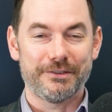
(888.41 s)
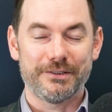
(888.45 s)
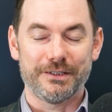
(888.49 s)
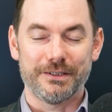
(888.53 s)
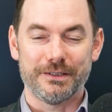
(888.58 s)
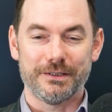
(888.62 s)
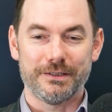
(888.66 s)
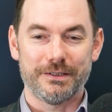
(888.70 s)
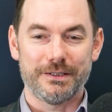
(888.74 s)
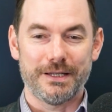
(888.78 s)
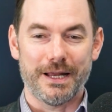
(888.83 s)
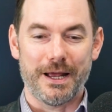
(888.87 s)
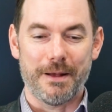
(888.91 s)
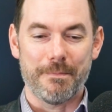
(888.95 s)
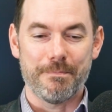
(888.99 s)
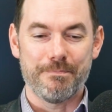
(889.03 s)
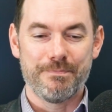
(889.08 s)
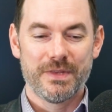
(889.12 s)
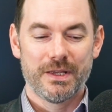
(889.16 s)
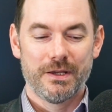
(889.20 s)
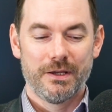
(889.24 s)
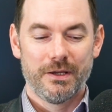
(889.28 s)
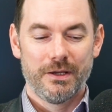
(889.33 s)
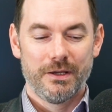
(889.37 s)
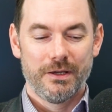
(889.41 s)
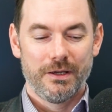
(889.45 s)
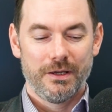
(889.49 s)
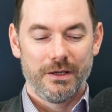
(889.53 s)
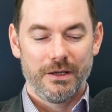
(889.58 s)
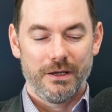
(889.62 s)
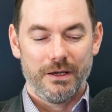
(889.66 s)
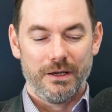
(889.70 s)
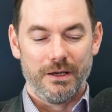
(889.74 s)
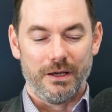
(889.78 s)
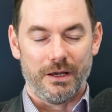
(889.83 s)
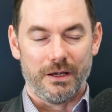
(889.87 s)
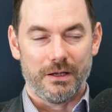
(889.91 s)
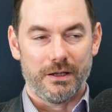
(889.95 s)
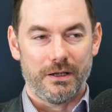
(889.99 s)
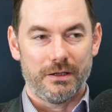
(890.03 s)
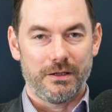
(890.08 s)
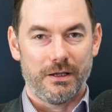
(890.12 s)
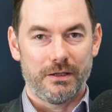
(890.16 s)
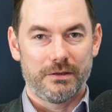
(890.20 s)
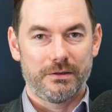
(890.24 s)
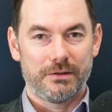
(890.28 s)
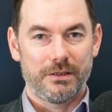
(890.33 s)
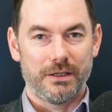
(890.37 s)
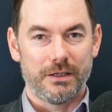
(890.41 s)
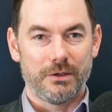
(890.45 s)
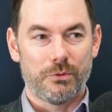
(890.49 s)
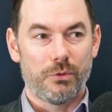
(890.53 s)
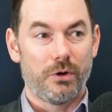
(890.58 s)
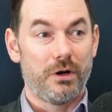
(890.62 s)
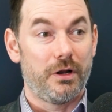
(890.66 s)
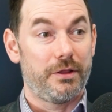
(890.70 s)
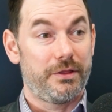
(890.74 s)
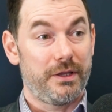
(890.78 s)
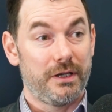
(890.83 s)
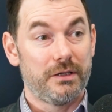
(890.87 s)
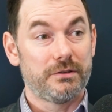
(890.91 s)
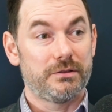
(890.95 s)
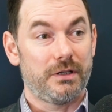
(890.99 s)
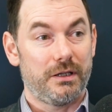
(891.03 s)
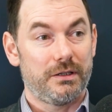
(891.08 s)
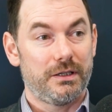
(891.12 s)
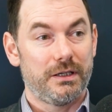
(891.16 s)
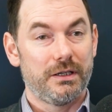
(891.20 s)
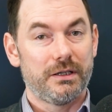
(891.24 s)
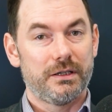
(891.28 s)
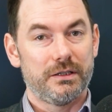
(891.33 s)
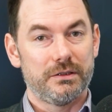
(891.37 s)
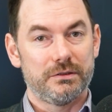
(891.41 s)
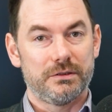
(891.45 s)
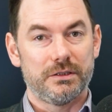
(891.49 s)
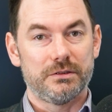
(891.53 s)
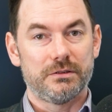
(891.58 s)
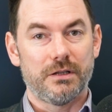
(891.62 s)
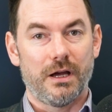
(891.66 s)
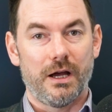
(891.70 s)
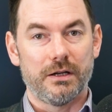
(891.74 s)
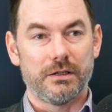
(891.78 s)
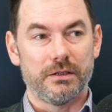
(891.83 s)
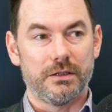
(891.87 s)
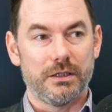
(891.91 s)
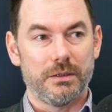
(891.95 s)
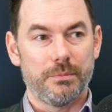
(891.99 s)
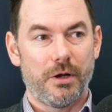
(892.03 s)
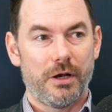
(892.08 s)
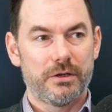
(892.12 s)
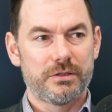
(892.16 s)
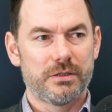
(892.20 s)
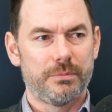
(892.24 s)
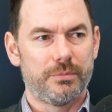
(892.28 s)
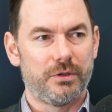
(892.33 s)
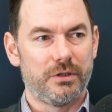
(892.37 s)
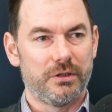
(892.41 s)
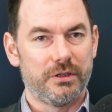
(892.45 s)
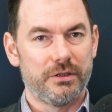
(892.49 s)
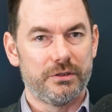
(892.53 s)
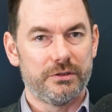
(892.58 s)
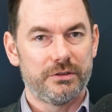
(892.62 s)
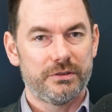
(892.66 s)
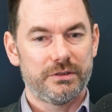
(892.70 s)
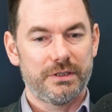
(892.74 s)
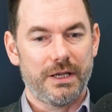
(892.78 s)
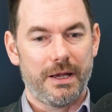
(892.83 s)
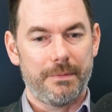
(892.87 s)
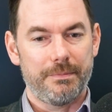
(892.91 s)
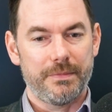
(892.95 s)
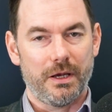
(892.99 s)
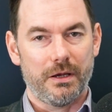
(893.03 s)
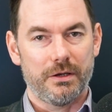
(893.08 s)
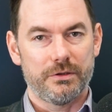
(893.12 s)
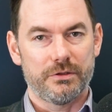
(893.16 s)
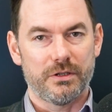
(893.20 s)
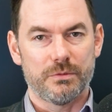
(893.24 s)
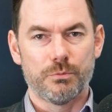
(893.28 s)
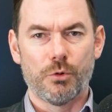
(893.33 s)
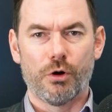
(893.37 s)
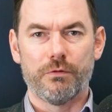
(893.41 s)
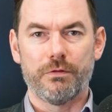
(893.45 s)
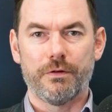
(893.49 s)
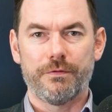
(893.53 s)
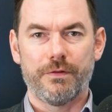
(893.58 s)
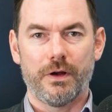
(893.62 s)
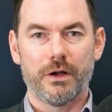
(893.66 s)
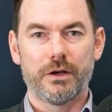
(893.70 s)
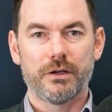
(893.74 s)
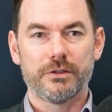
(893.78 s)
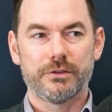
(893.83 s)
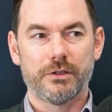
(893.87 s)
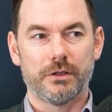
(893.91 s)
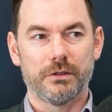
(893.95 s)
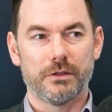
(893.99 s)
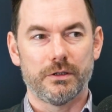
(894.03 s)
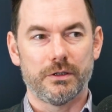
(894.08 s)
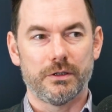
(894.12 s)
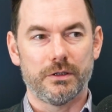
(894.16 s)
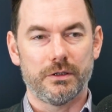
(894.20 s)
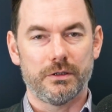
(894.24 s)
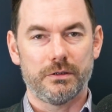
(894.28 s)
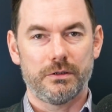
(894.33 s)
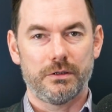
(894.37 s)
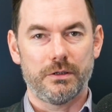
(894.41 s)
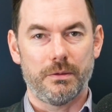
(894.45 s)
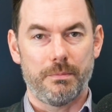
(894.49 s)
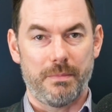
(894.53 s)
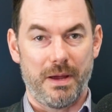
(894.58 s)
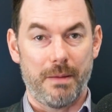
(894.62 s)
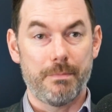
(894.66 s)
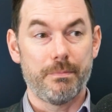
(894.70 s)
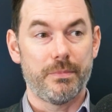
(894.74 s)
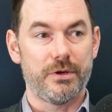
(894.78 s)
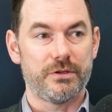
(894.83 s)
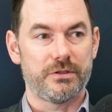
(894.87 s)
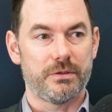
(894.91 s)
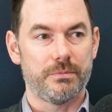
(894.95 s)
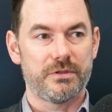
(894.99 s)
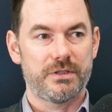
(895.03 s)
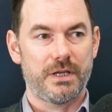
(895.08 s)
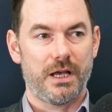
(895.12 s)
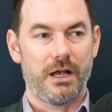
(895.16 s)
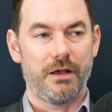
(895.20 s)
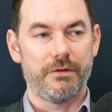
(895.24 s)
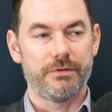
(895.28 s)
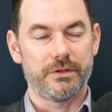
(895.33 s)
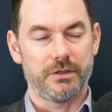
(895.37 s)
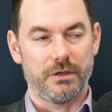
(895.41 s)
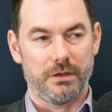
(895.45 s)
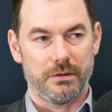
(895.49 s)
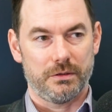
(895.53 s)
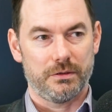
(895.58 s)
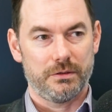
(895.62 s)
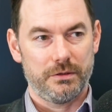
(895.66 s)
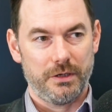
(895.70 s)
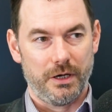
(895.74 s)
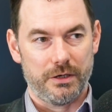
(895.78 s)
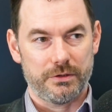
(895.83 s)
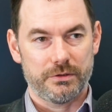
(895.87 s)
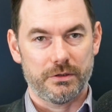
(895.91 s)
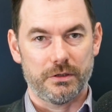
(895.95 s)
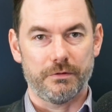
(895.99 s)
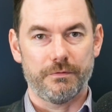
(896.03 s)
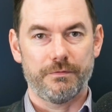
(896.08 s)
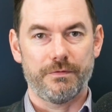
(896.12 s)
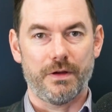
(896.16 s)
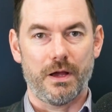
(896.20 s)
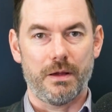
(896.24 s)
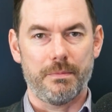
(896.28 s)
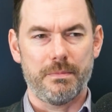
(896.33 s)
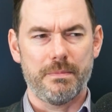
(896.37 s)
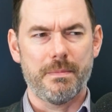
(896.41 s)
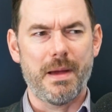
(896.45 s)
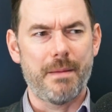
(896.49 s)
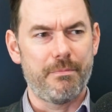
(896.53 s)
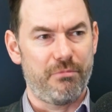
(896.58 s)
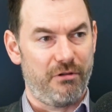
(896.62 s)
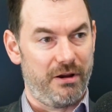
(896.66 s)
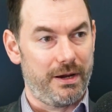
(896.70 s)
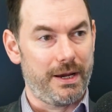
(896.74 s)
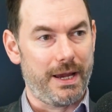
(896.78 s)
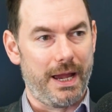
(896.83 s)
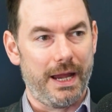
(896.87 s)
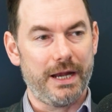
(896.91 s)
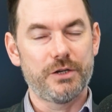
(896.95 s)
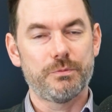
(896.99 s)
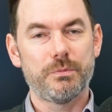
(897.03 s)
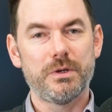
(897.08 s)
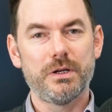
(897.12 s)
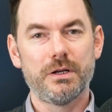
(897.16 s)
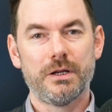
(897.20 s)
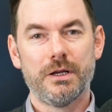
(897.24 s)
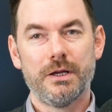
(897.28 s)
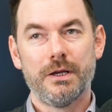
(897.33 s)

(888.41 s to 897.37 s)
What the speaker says: And Yeah, I think one of the things that I think is decidedly possible is, as there's more of a focus on the members themselves and on sort of member engagement,